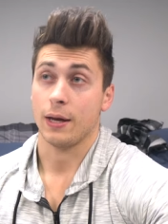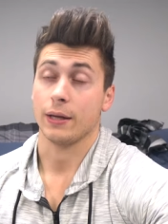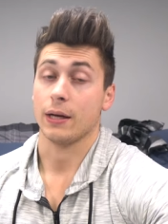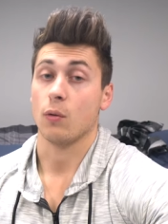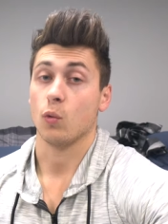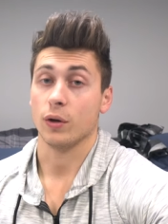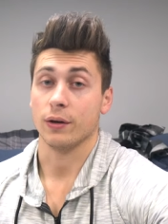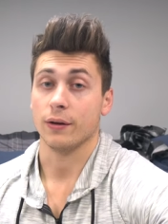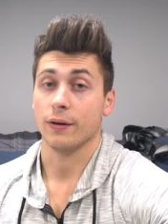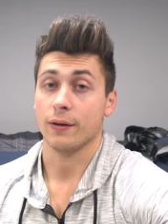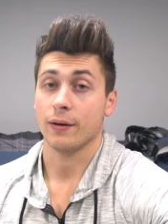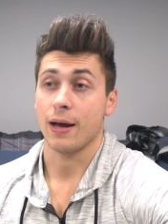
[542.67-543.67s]
and I
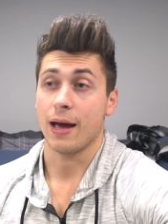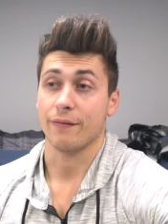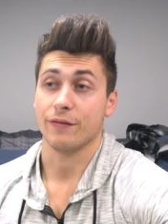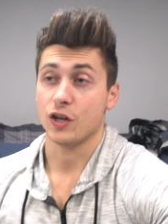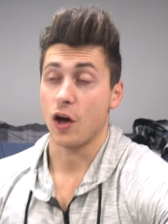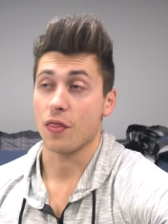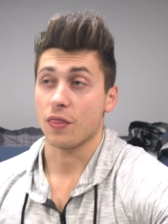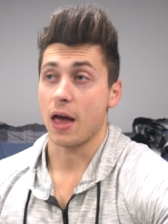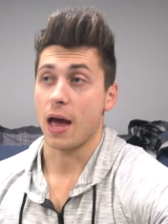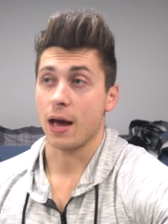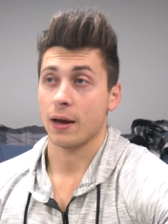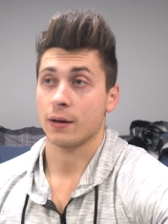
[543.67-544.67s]
wouldn't have done
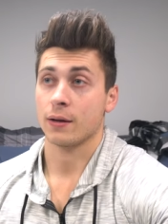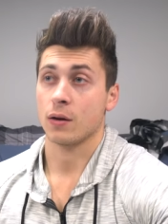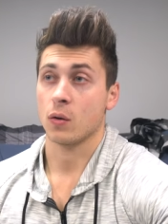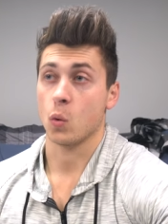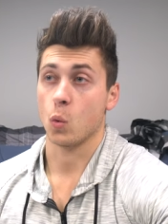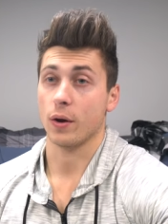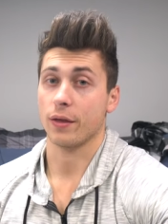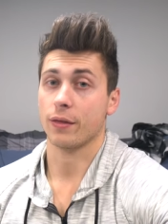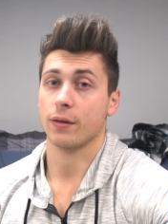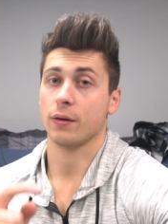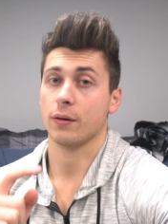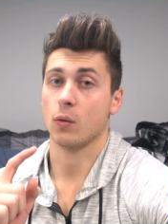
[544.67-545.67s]
that
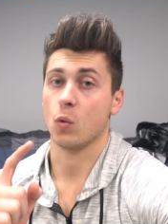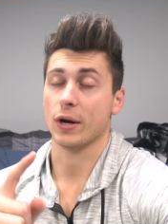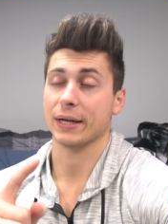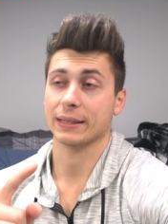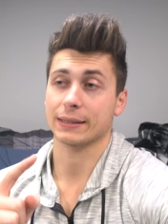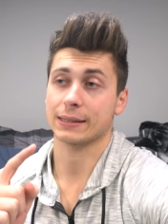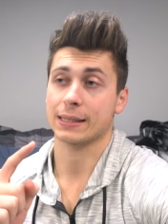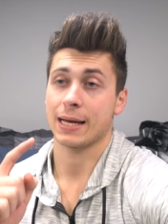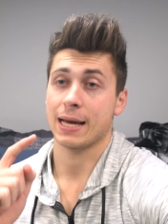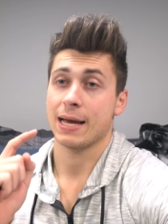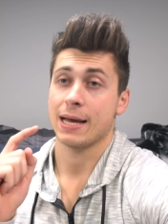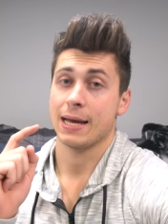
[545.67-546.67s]
with wings
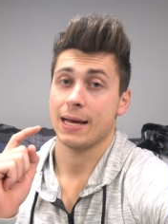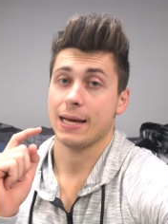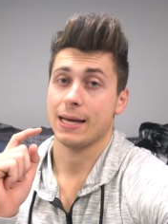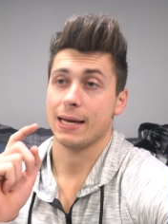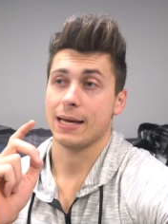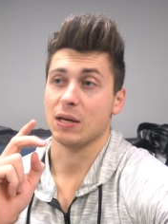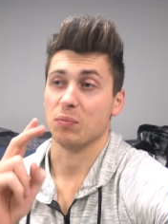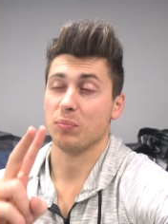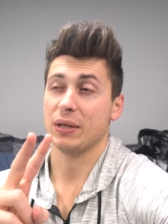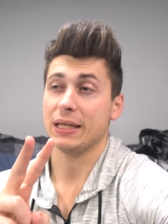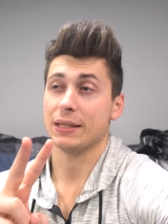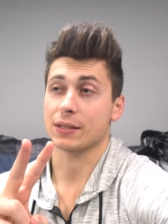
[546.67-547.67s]
and
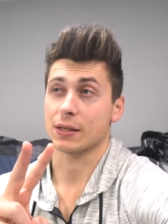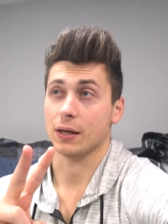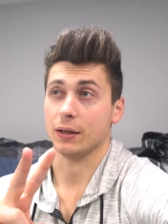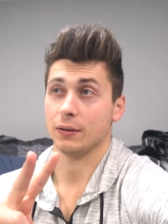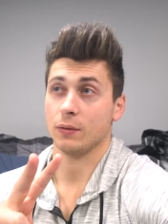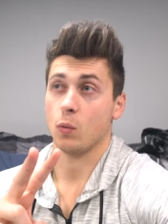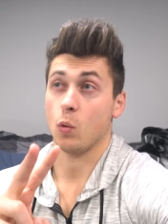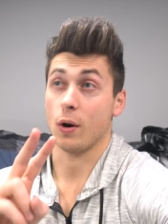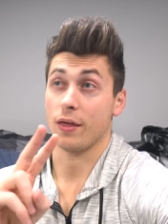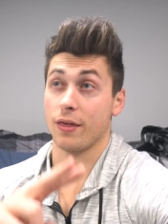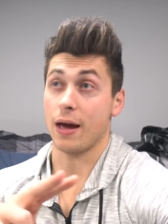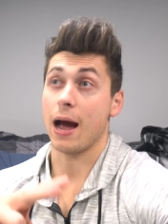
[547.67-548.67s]
pizza
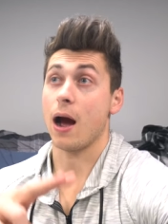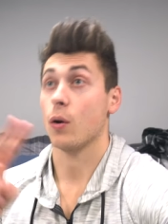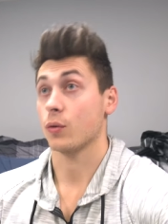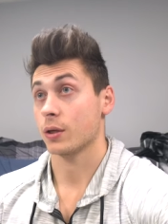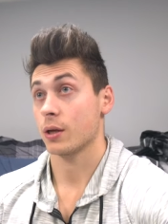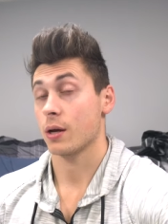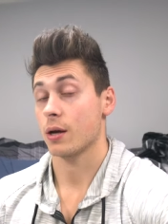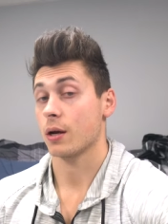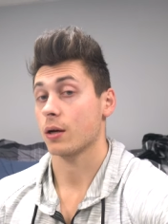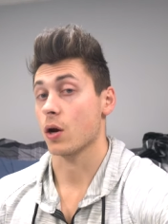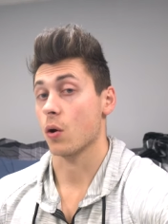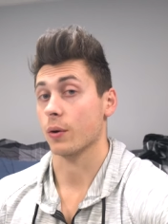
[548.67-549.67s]
without
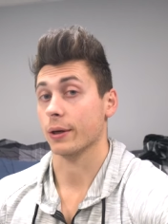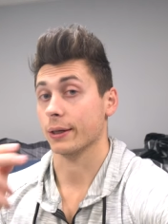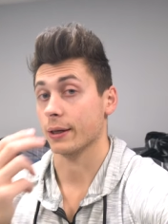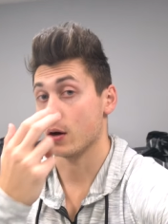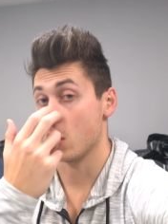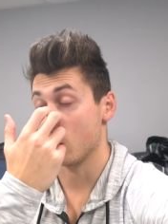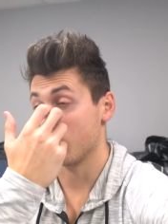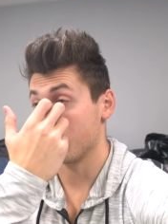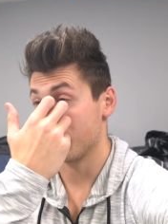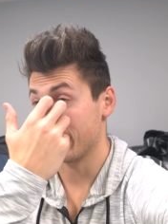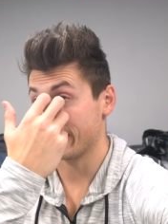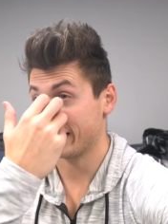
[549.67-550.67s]
going over
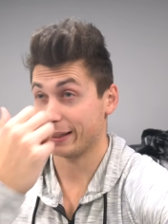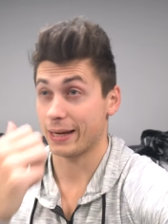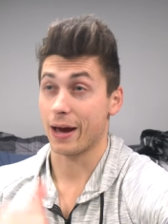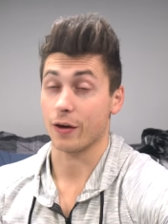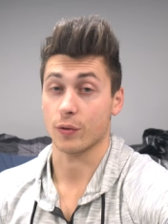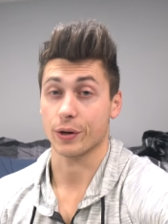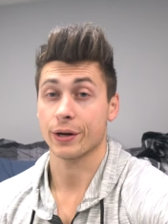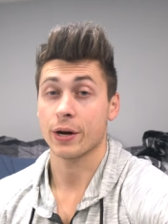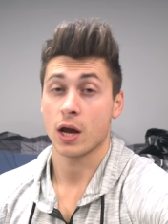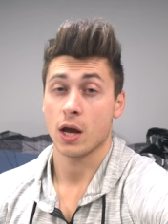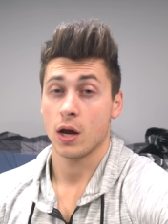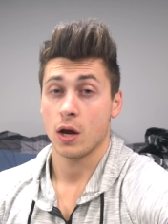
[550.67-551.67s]
my calorie
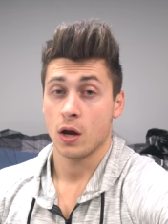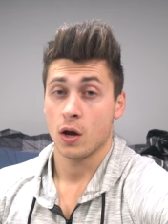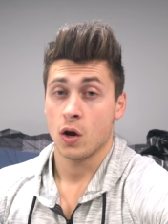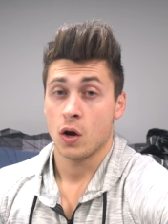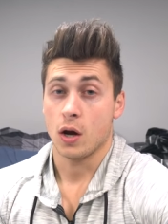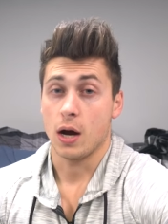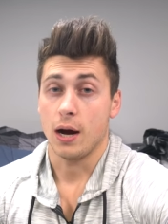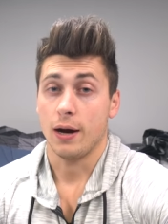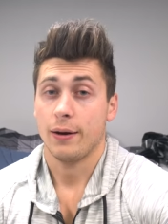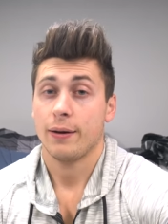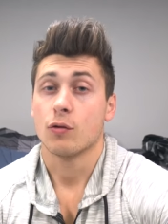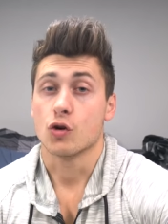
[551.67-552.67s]

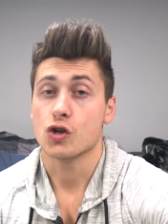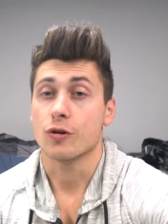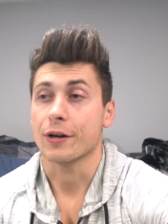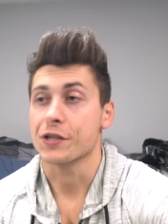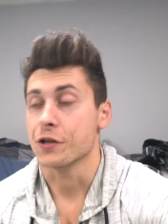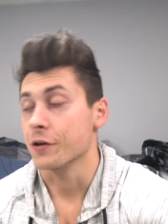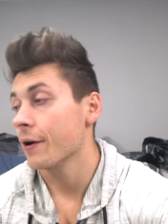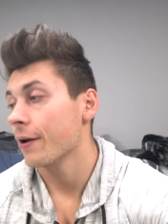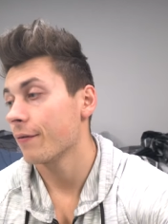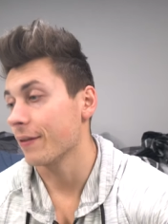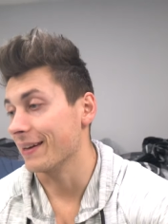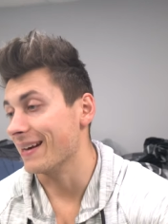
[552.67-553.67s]
uh, restriction
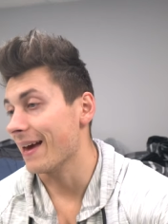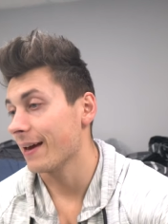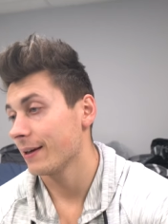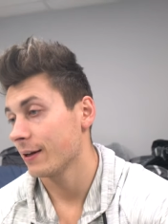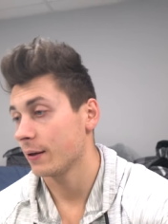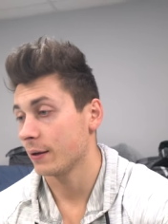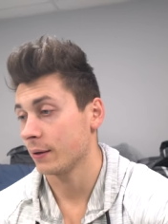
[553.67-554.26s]
for the day.